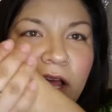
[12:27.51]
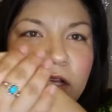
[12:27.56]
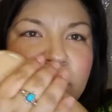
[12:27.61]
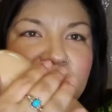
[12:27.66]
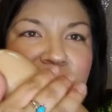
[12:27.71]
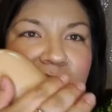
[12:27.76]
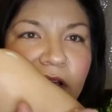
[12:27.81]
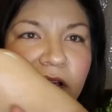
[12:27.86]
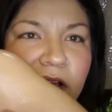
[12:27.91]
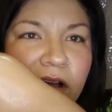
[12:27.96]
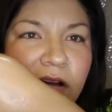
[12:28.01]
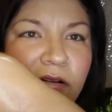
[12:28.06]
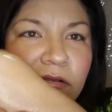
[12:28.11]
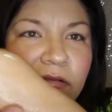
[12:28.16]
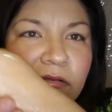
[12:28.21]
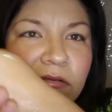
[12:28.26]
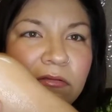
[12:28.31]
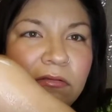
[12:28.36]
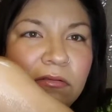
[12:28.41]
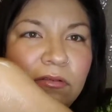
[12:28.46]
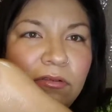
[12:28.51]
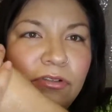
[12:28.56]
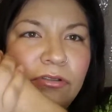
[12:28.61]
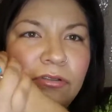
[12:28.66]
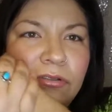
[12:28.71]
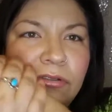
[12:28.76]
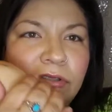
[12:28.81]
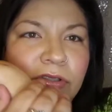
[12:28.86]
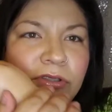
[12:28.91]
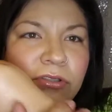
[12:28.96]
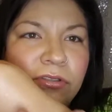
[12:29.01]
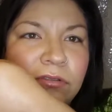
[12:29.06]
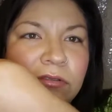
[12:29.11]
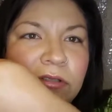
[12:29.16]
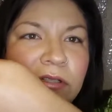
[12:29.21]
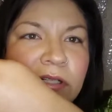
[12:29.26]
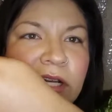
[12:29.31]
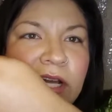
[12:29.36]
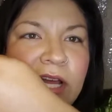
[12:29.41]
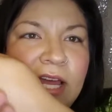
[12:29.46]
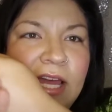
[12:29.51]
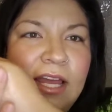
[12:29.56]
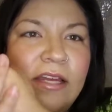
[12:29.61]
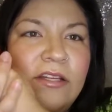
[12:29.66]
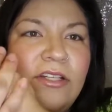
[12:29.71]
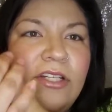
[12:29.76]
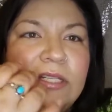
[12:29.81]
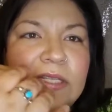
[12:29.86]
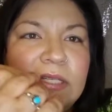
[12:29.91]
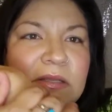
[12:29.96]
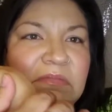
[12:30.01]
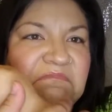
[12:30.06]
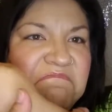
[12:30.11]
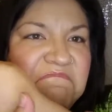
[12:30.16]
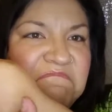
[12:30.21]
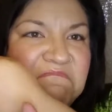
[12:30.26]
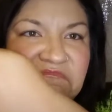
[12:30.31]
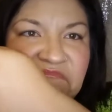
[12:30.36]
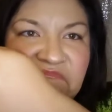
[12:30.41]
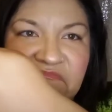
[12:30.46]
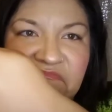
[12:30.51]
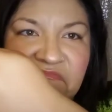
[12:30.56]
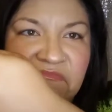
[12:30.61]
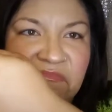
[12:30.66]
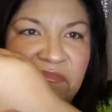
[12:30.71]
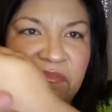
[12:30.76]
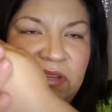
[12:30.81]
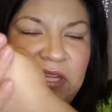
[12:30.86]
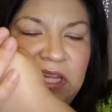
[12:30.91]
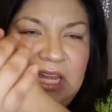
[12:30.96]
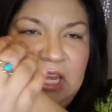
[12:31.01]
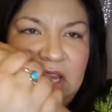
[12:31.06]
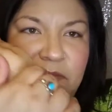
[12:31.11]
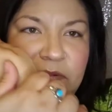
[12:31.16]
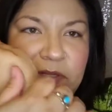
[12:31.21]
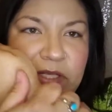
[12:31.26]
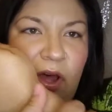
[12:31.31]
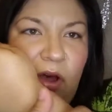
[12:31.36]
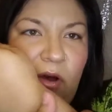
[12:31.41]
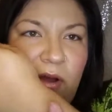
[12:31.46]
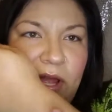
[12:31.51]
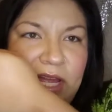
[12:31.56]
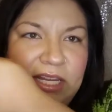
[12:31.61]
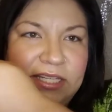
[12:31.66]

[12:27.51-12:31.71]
So, ooh, it just keeps going.